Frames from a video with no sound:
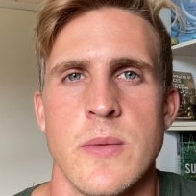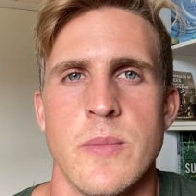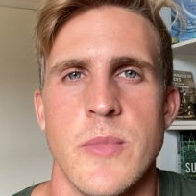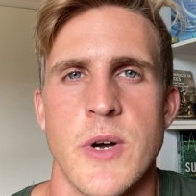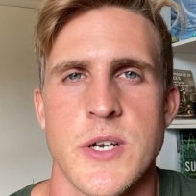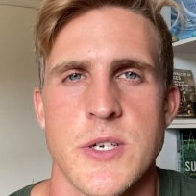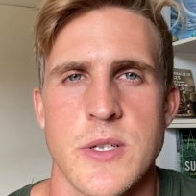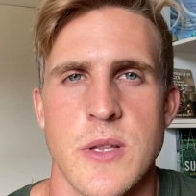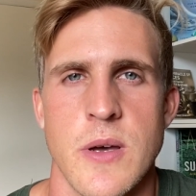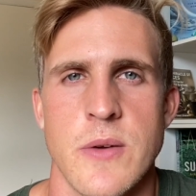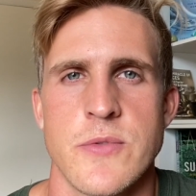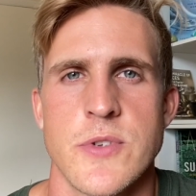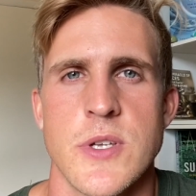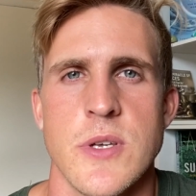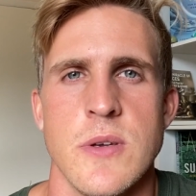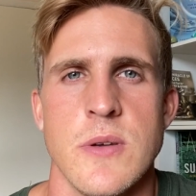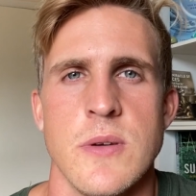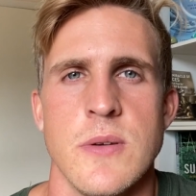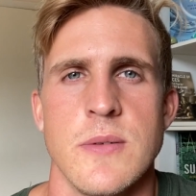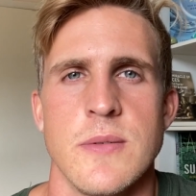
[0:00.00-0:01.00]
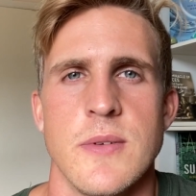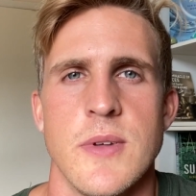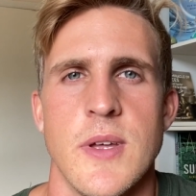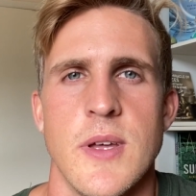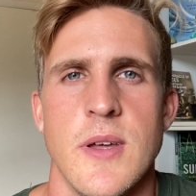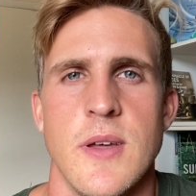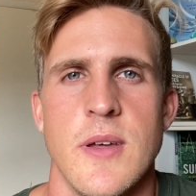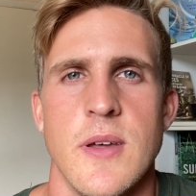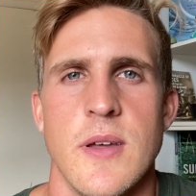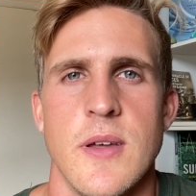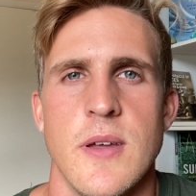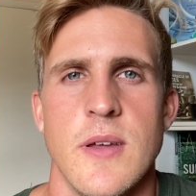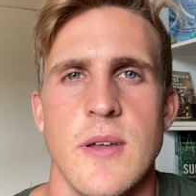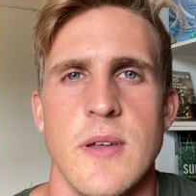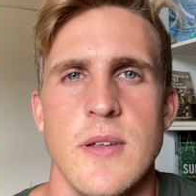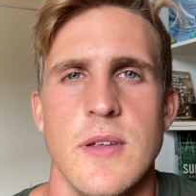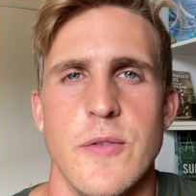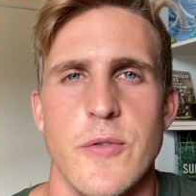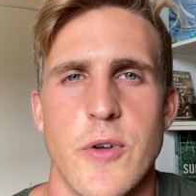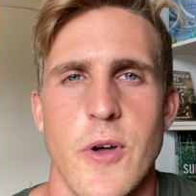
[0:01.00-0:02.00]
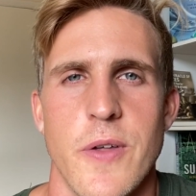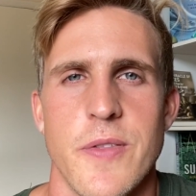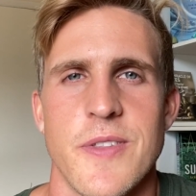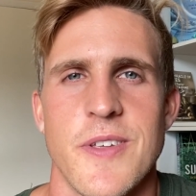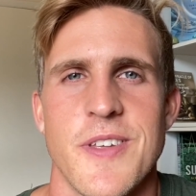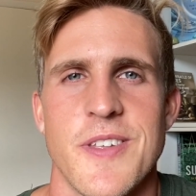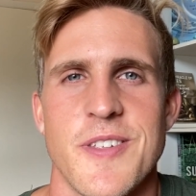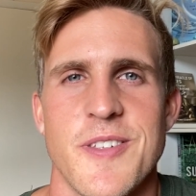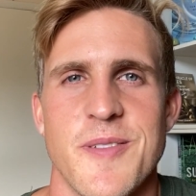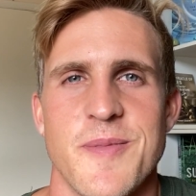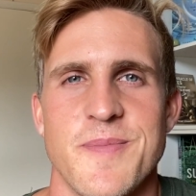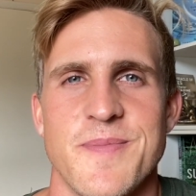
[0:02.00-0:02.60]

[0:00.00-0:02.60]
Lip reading: Much love to you. You've got this.